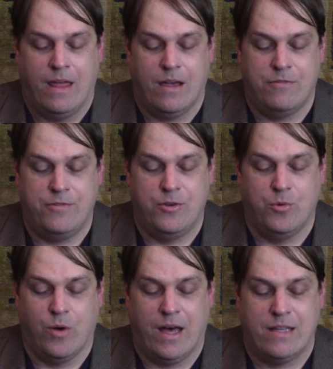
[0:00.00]
A few
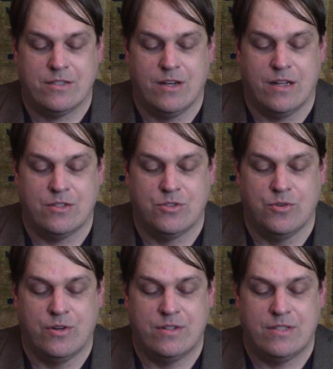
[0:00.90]
wise
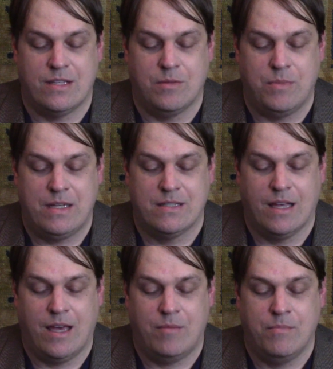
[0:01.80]
connoisseurs, in the
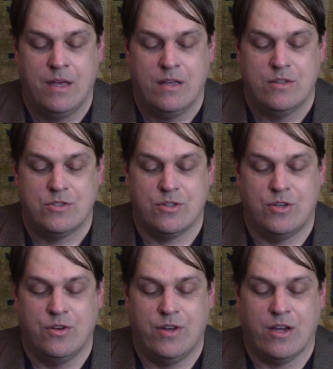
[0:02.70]
meantime,
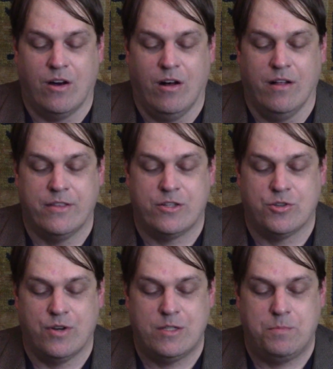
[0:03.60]
securing all the
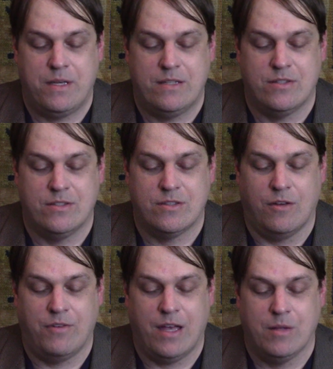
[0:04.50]
choice pieces
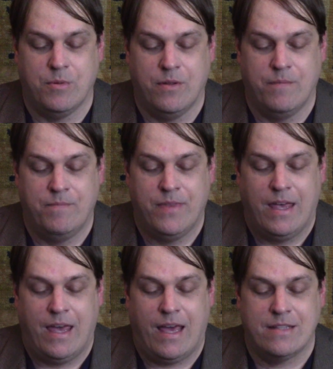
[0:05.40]
available,
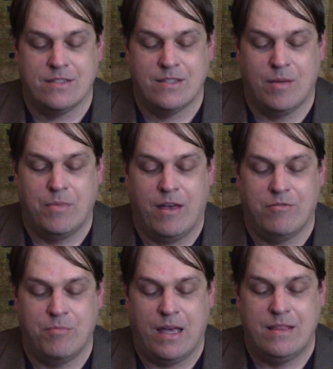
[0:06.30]
and some
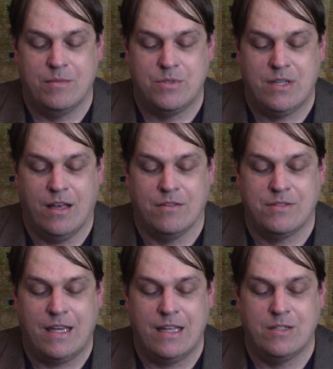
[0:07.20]
have made
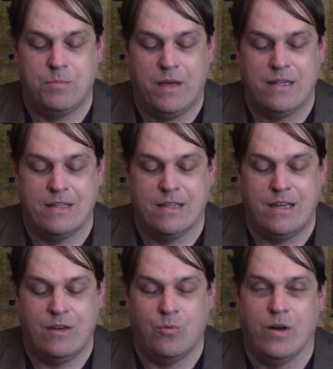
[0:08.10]
themselves
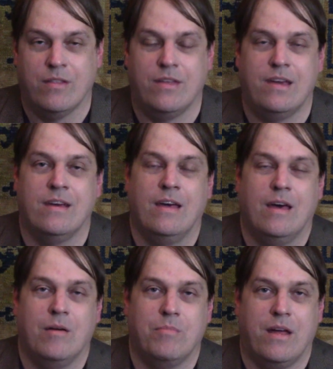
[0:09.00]
independently wealthy
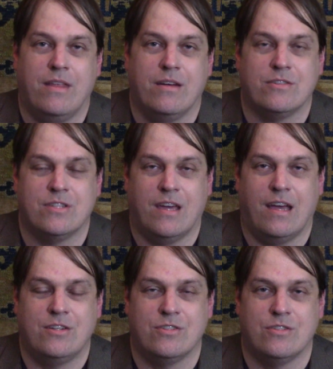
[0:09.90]
by their
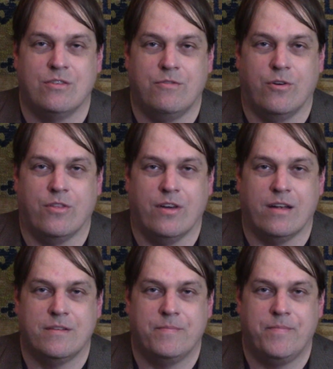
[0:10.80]
sagacious forethought.